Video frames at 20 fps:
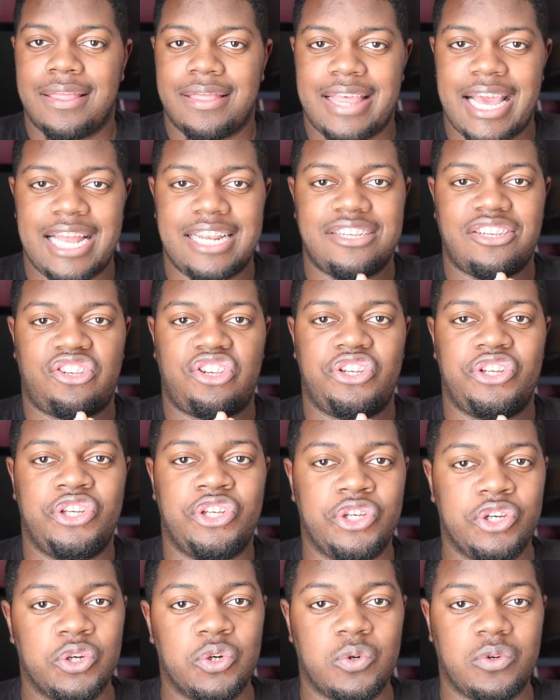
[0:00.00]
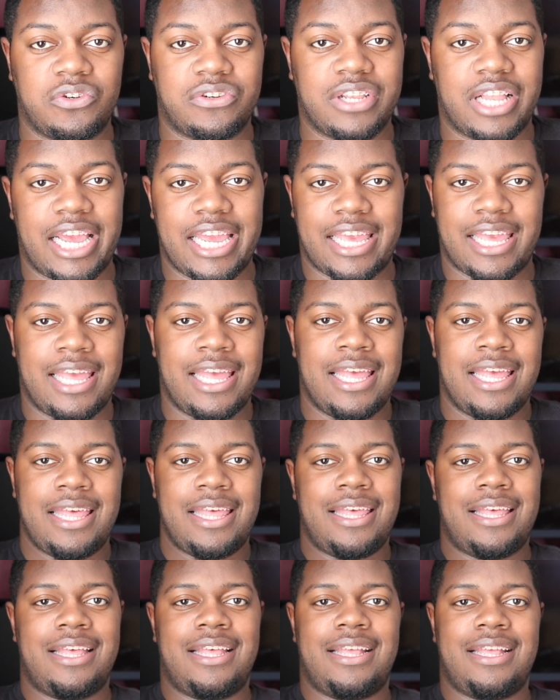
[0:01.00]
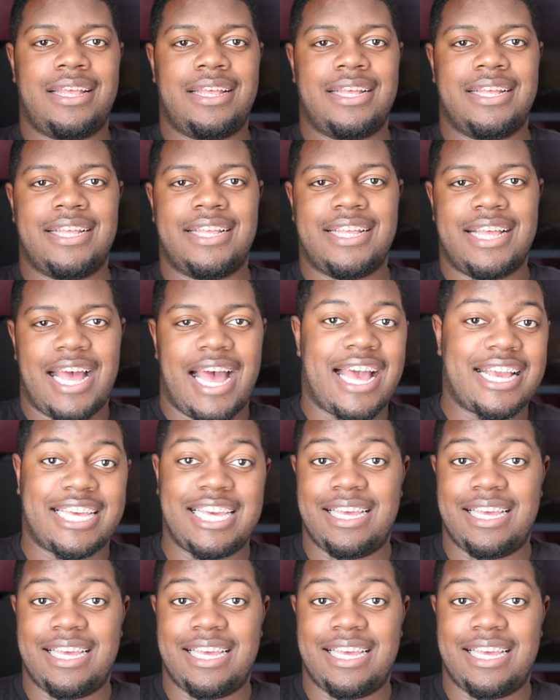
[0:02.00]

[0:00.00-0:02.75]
That is huge. Like, I